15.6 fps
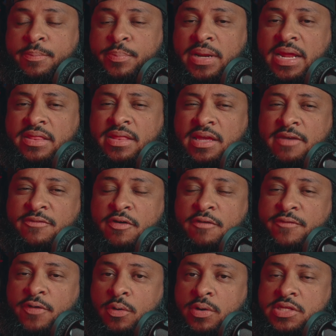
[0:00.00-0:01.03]
but I think if your
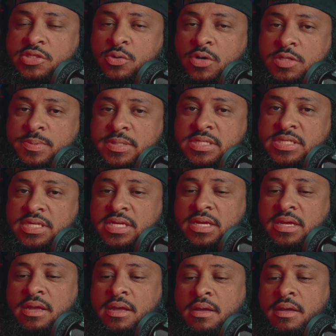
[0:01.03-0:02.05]
phone is
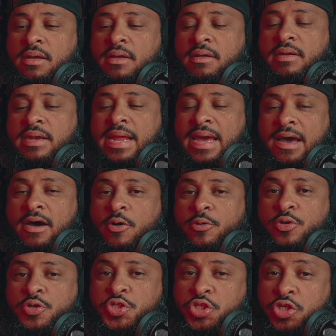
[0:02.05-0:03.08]
USB-C, now
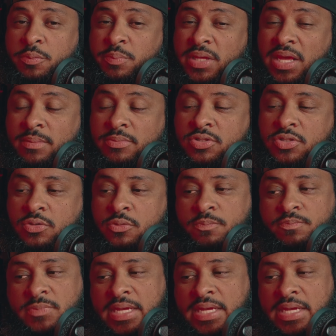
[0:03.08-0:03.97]
you should be able to.